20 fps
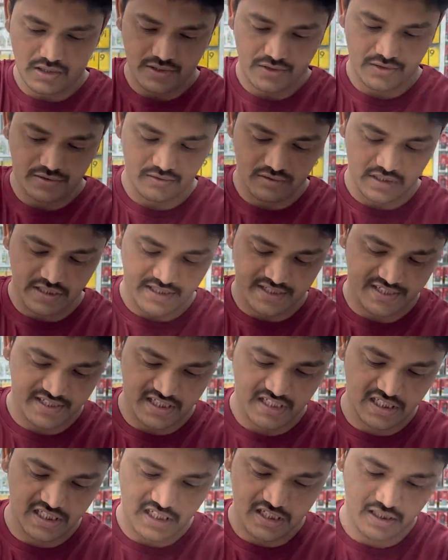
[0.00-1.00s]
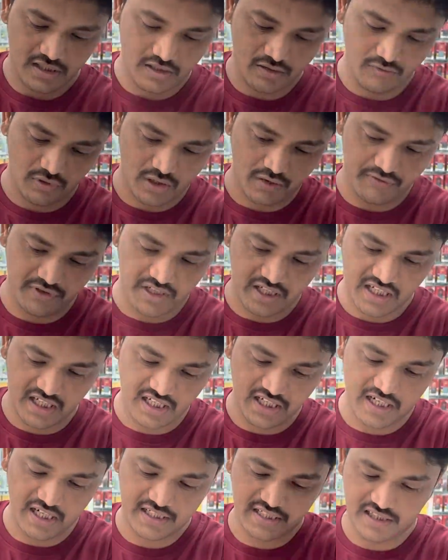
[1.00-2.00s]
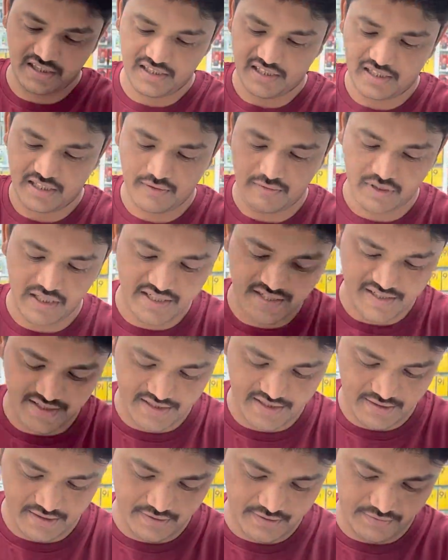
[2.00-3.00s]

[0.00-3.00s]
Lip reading: So let's see what we can get in the device.